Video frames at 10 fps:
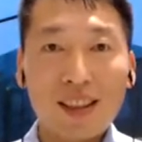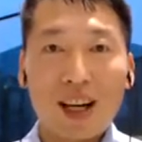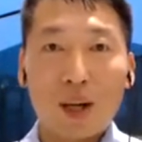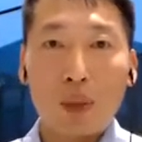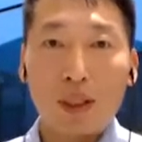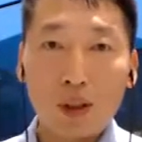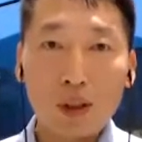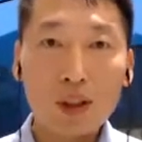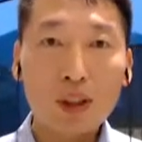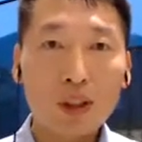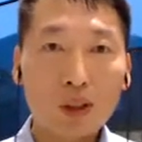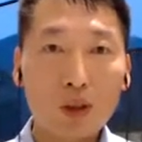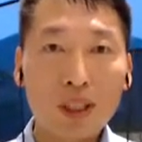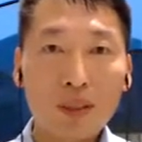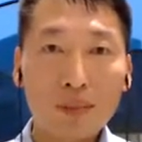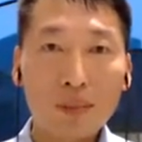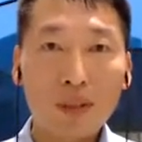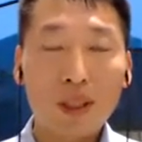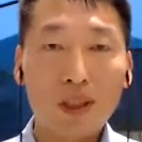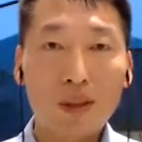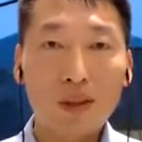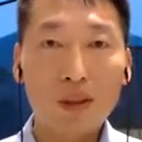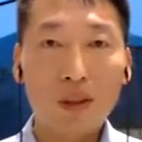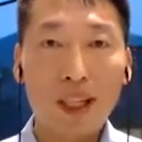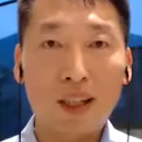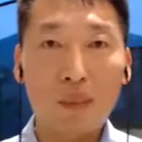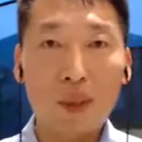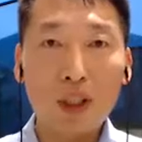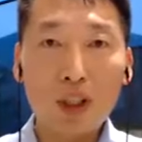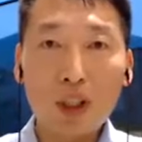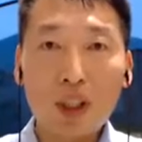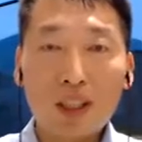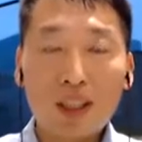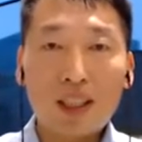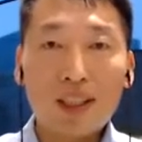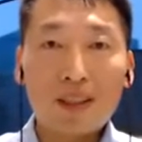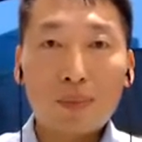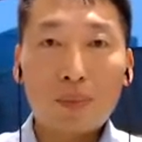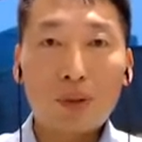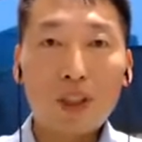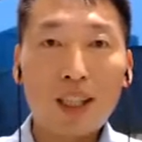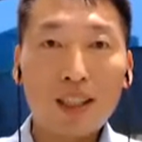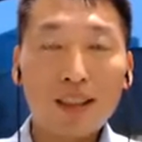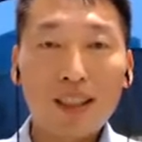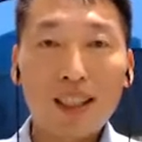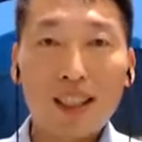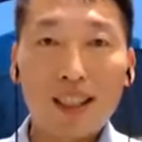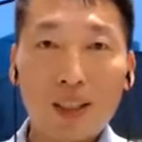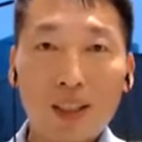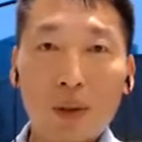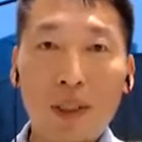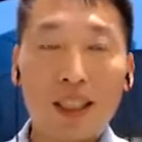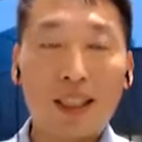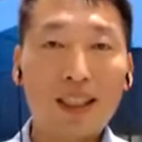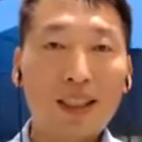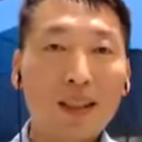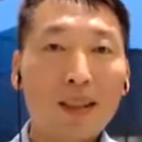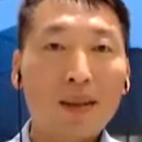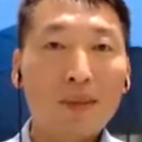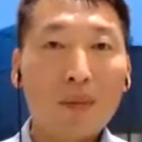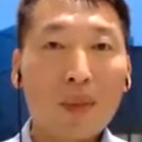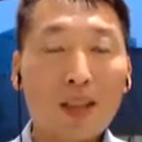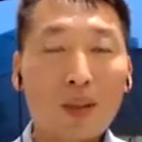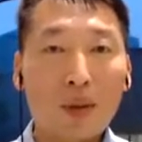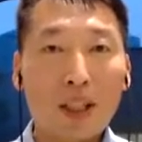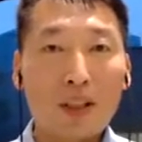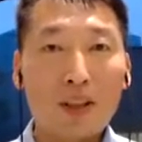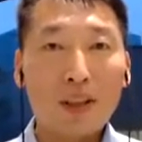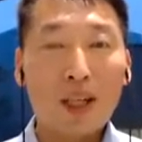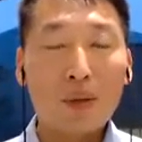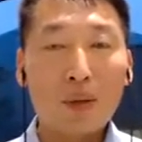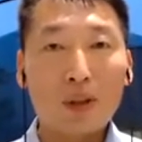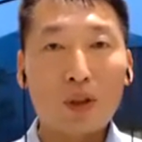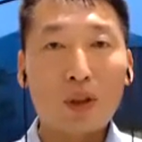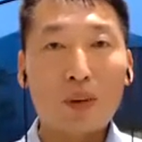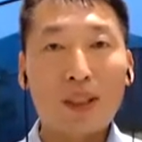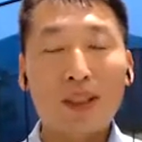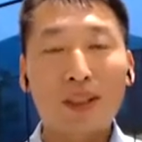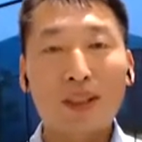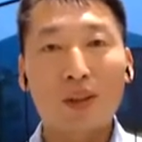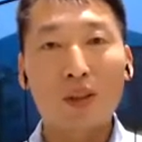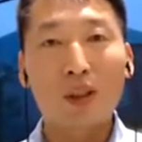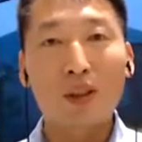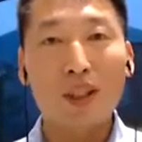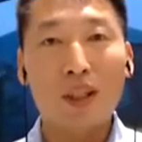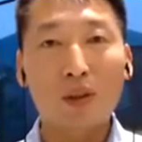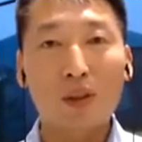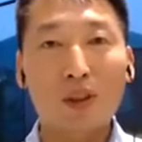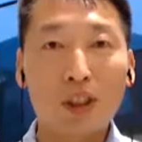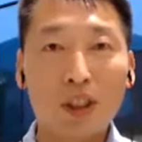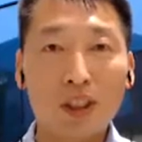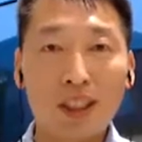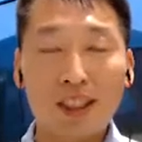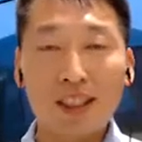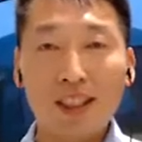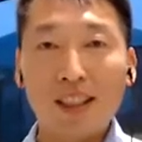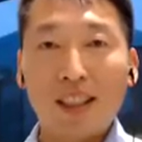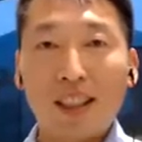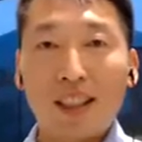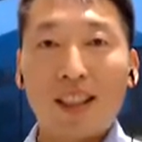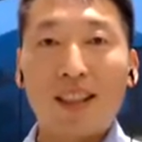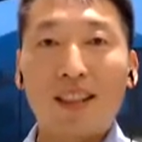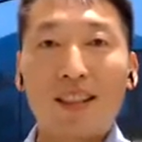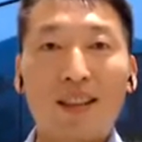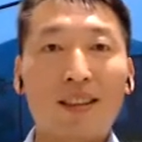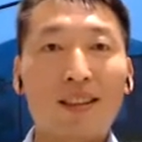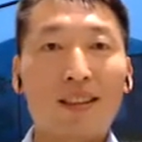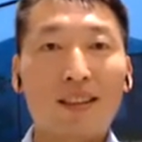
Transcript: I went to swim at a beach in Busan, in Korea. So there I was swimming out to the sea, and